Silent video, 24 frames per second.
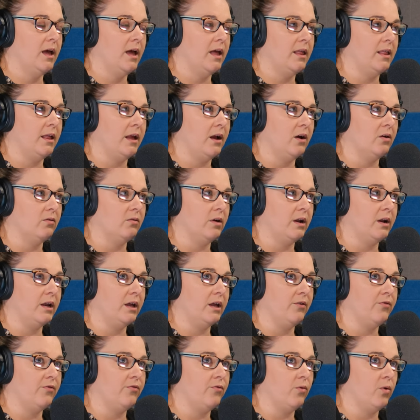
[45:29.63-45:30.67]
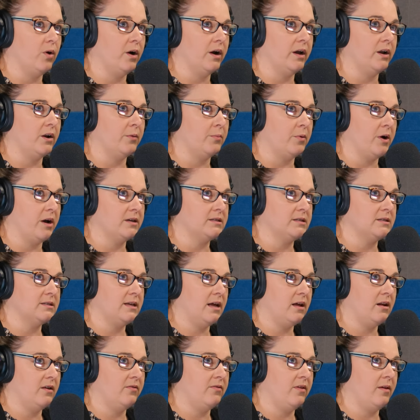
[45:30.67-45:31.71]
and they are running 4 enterprises
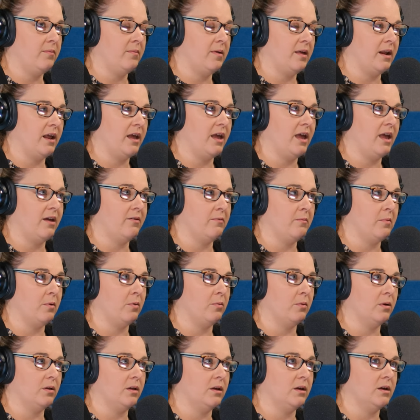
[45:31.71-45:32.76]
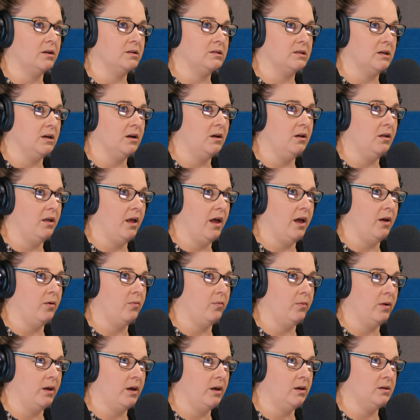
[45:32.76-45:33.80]
out of them, and I gave him a really good deal,
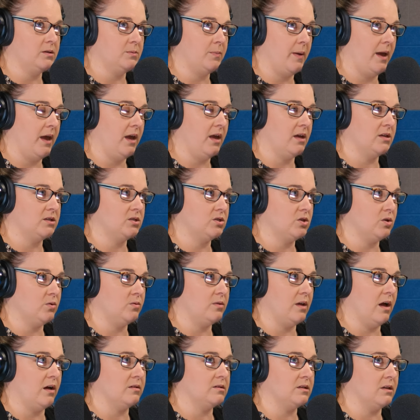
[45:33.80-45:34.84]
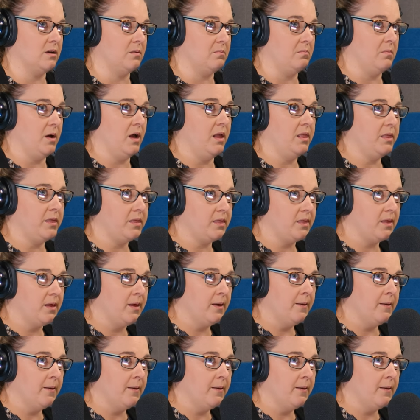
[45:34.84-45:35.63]
and he's paying us $2,000 a month,